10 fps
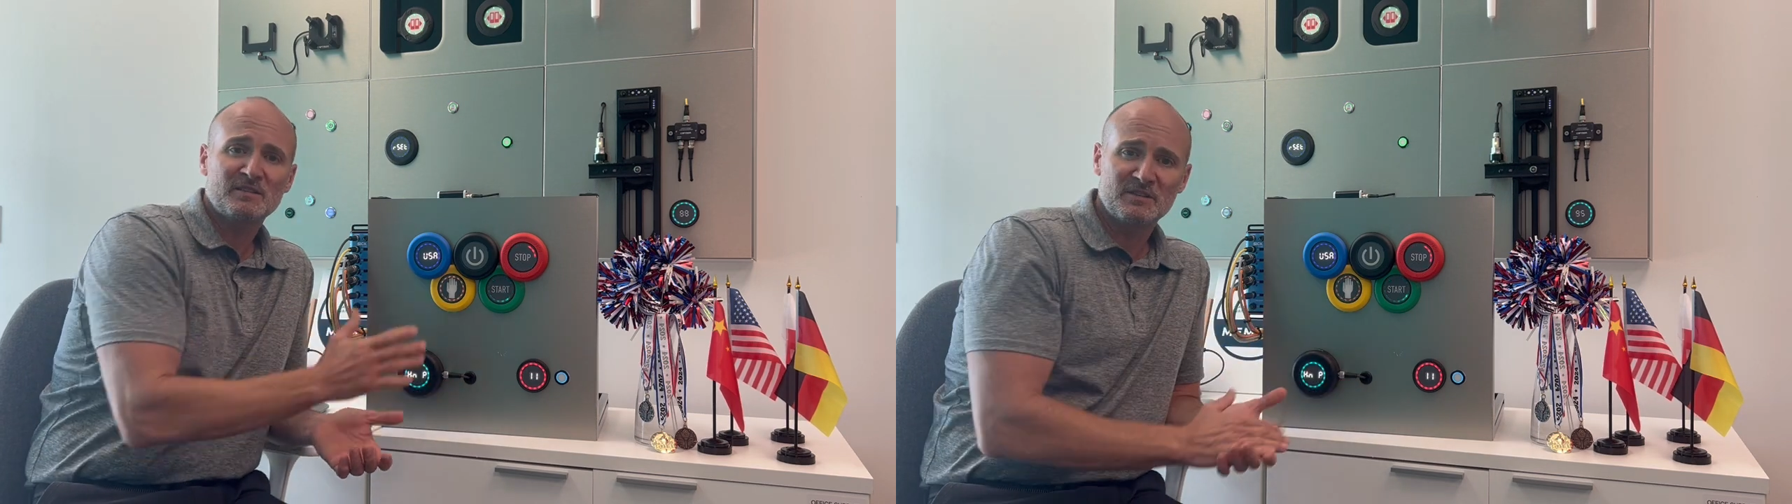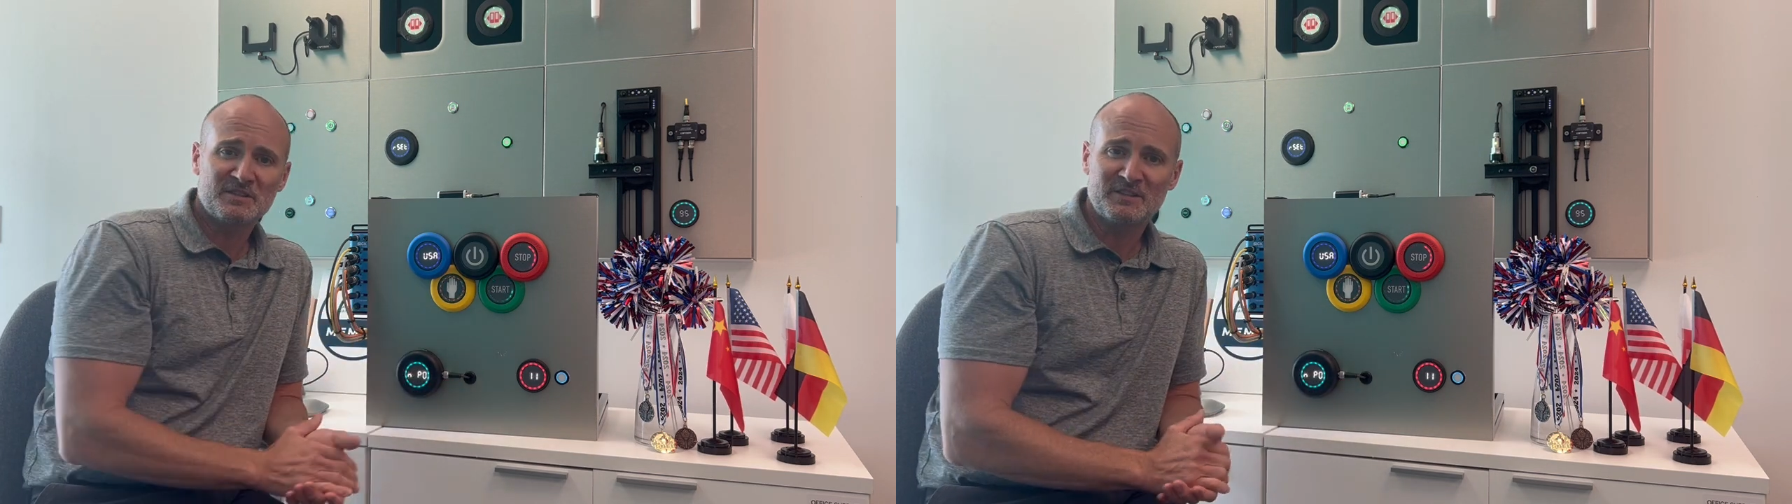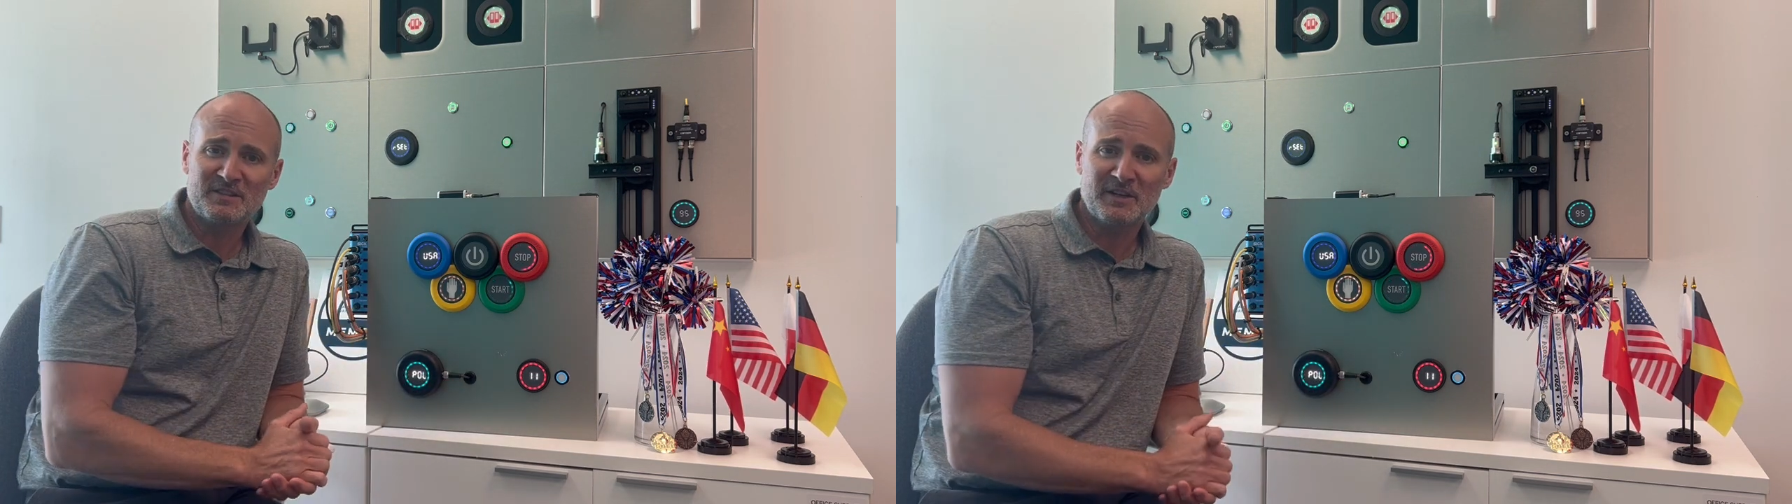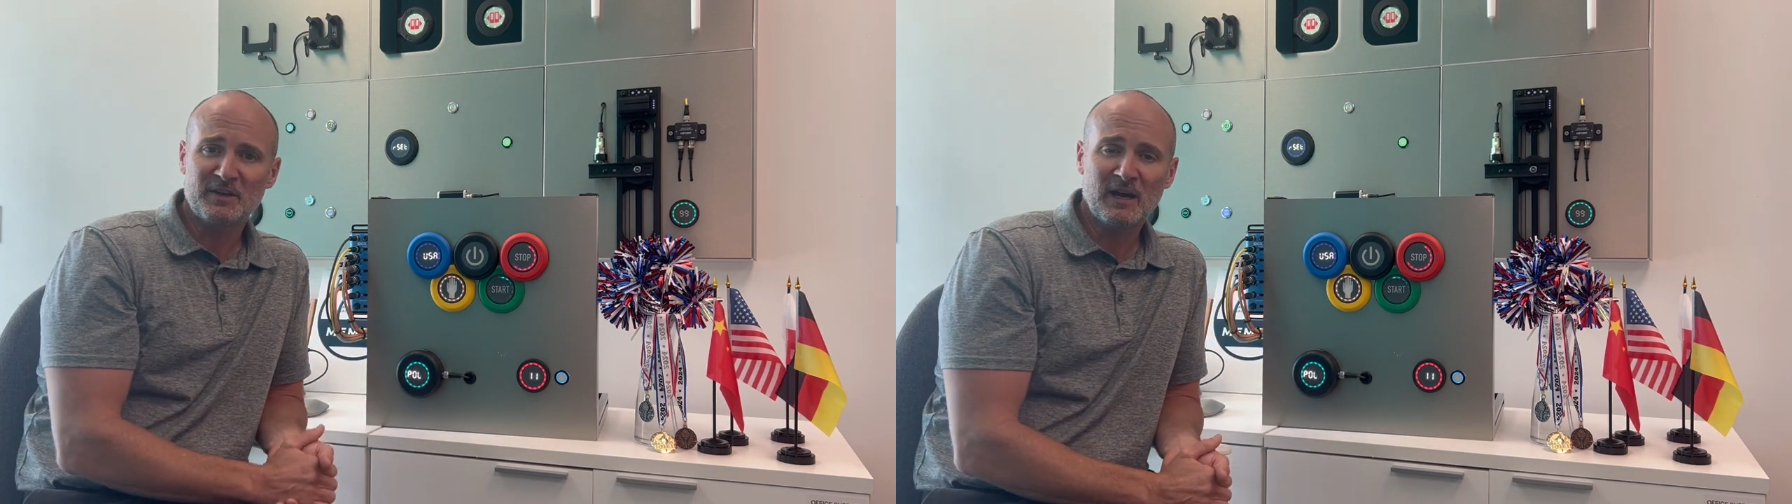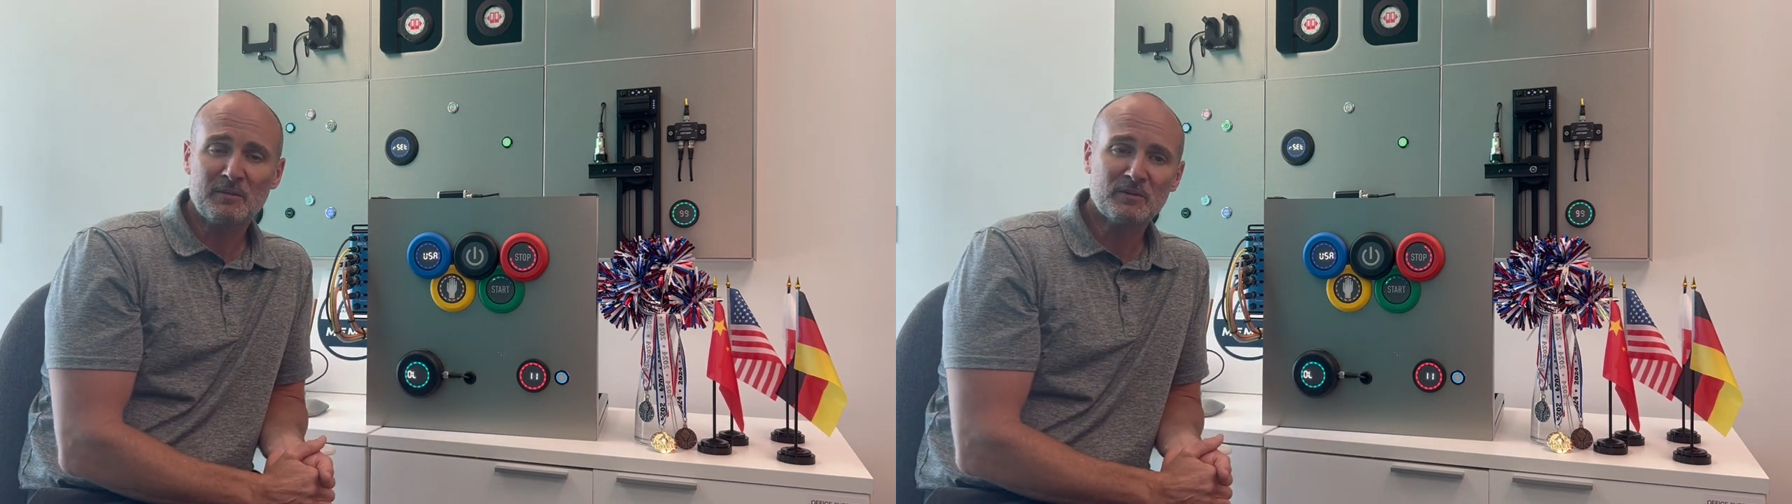this entire
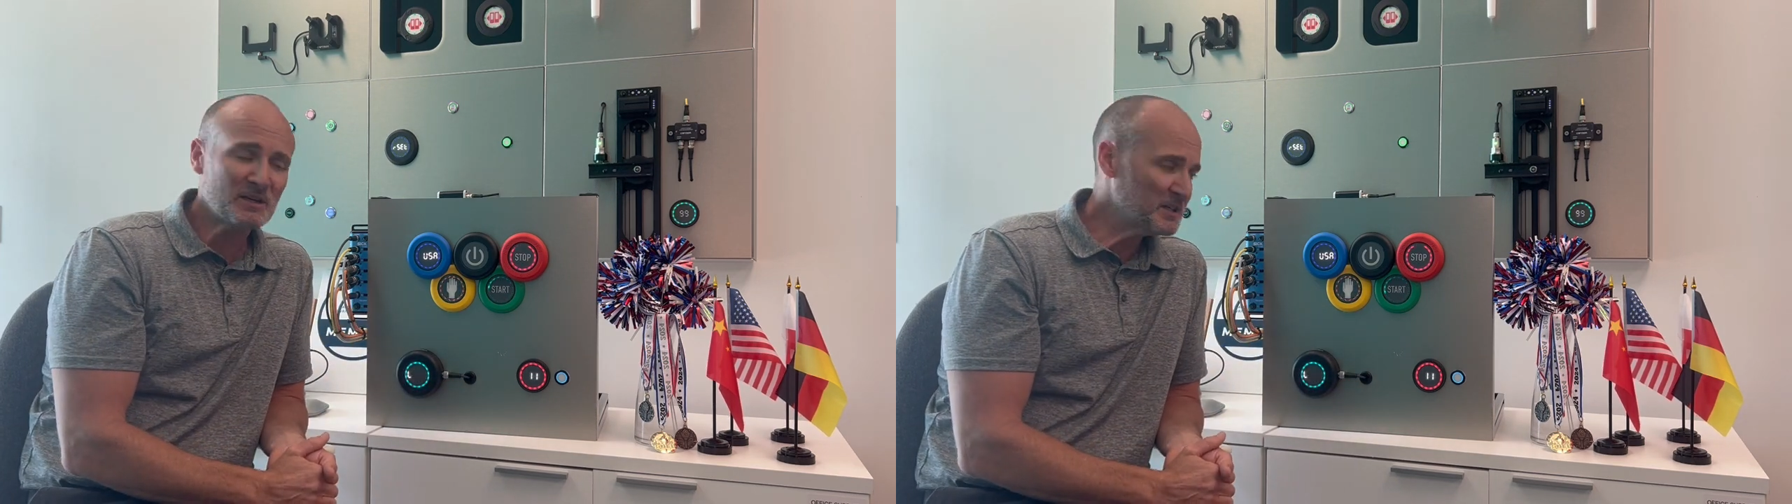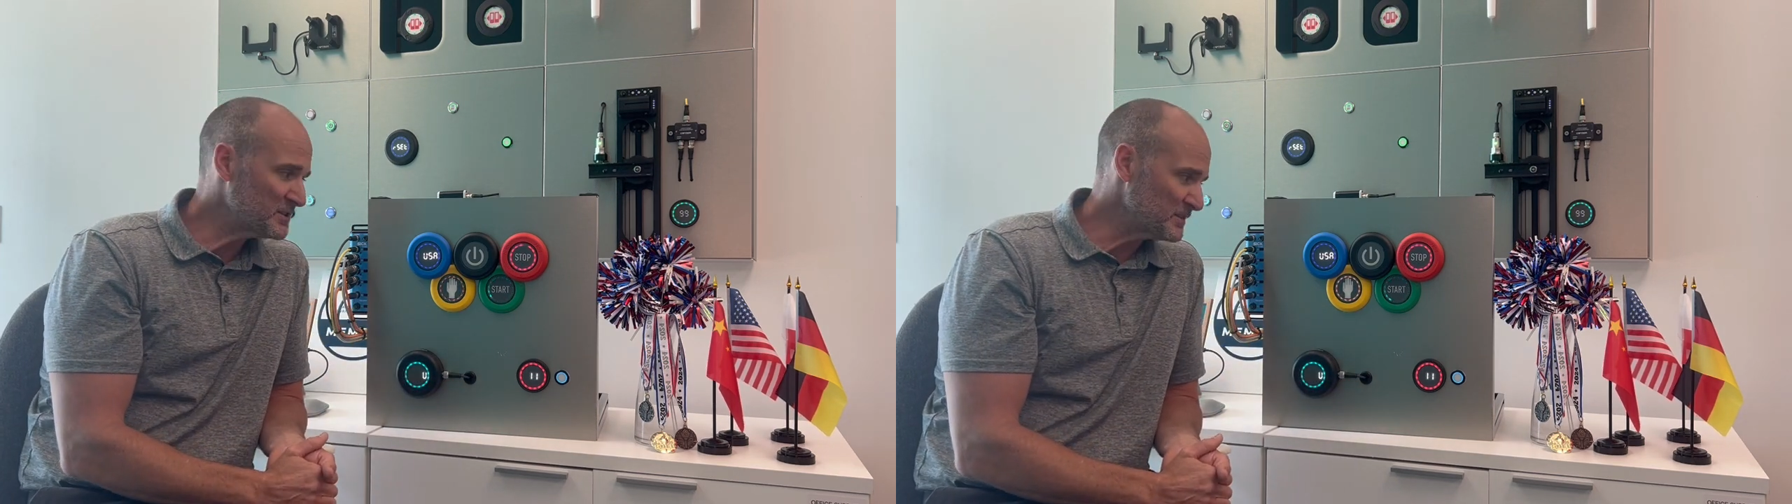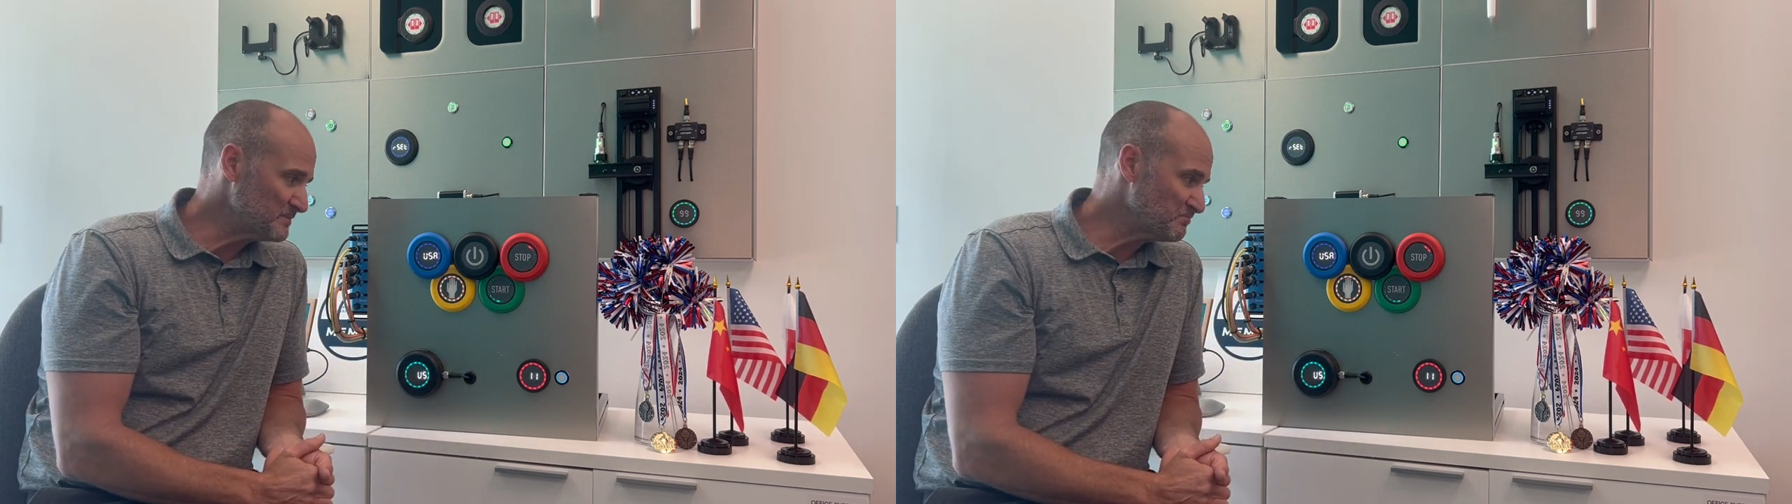operation.